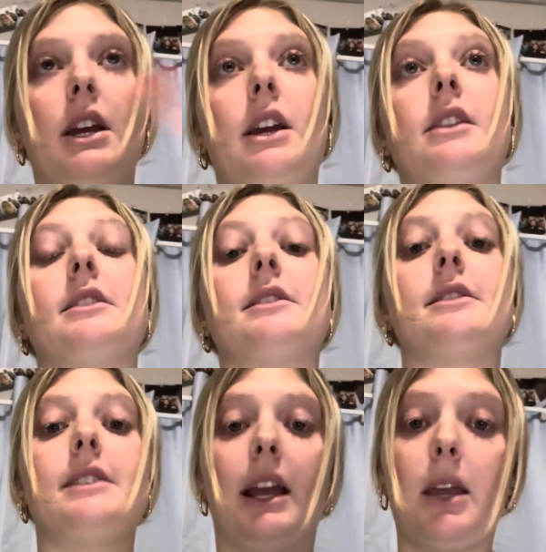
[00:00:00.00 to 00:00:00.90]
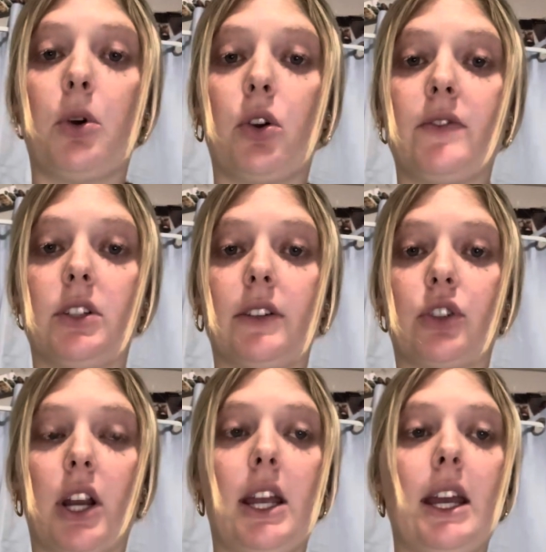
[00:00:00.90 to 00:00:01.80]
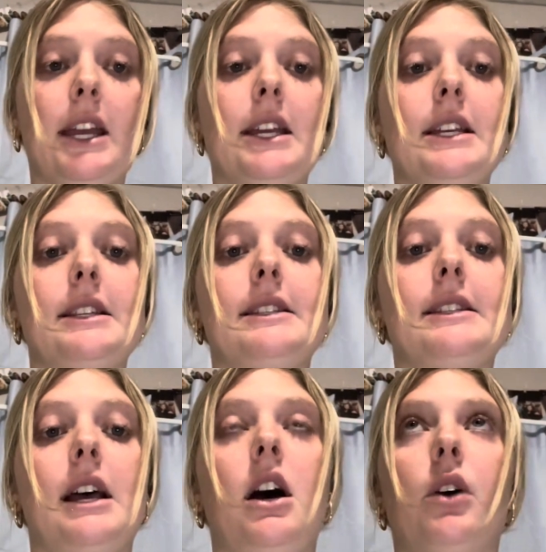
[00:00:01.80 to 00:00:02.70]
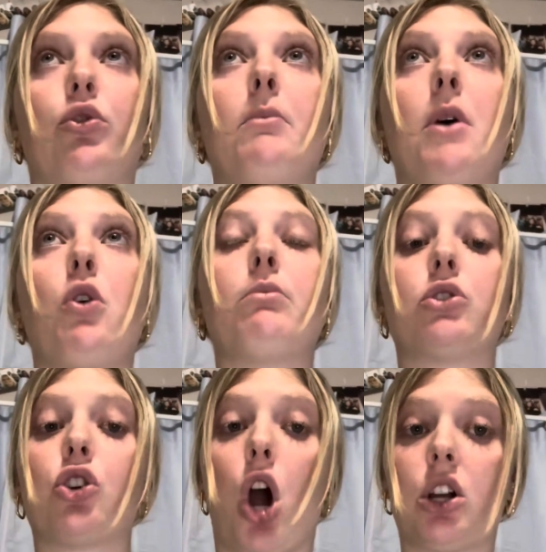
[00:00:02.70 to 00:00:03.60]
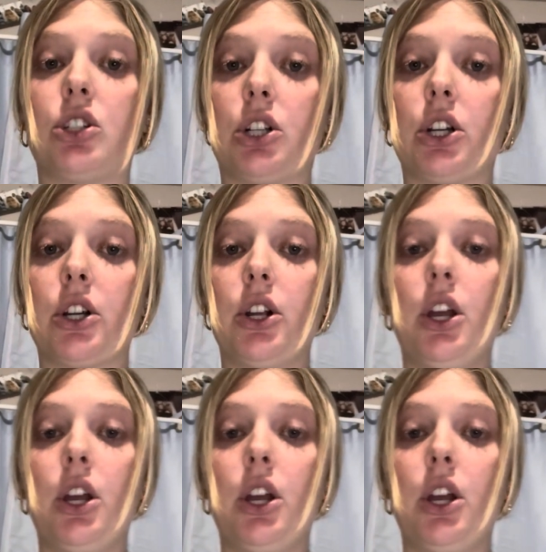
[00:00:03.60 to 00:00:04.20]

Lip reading: The second mode of delivery is a remote proctor.